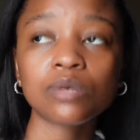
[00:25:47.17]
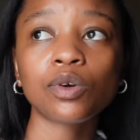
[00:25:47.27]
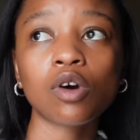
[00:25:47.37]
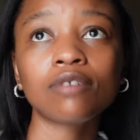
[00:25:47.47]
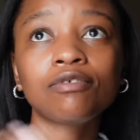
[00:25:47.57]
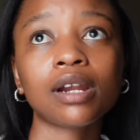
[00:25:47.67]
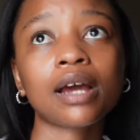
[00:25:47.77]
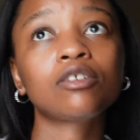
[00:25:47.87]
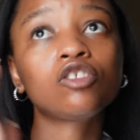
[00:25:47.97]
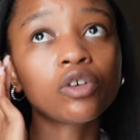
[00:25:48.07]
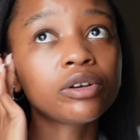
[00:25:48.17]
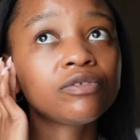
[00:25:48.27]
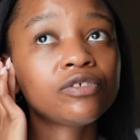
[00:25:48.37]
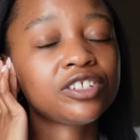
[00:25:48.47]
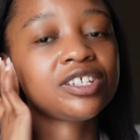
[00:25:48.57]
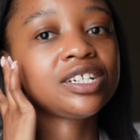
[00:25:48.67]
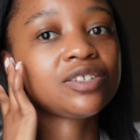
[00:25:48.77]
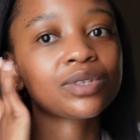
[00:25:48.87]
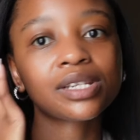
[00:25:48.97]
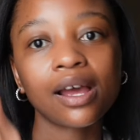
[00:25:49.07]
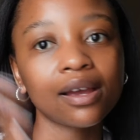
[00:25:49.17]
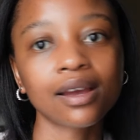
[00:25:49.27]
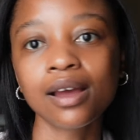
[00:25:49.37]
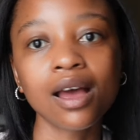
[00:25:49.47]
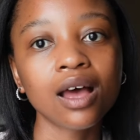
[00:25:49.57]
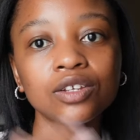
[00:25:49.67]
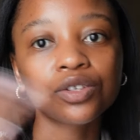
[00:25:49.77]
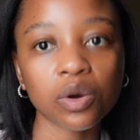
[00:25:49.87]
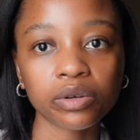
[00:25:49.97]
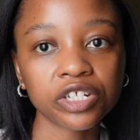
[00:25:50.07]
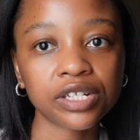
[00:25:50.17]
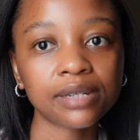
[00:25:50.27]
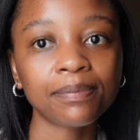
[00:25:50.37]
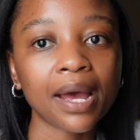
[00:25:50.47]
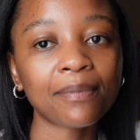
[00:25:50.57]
we got for like drone footage was like so cheap,